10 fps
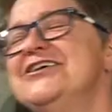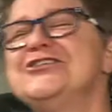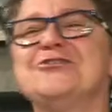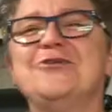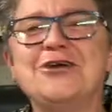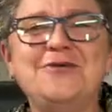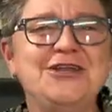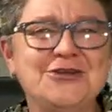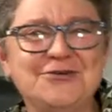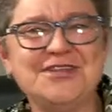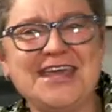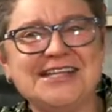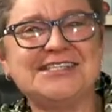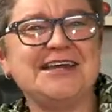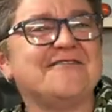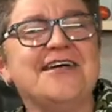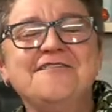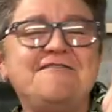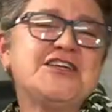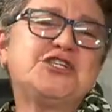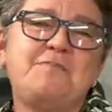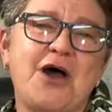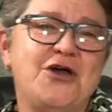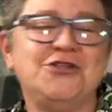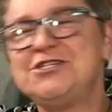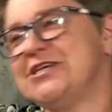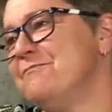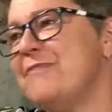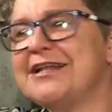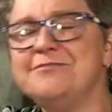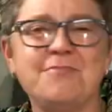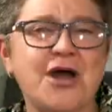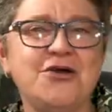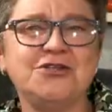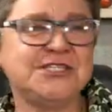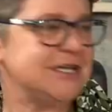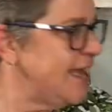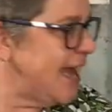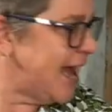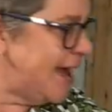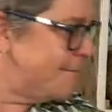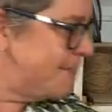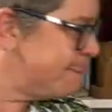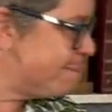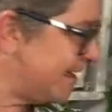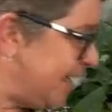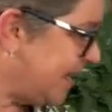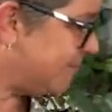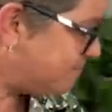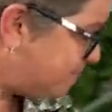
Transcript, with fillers: so what do we do with that stuff? Fish bones, mutton bones, um, here,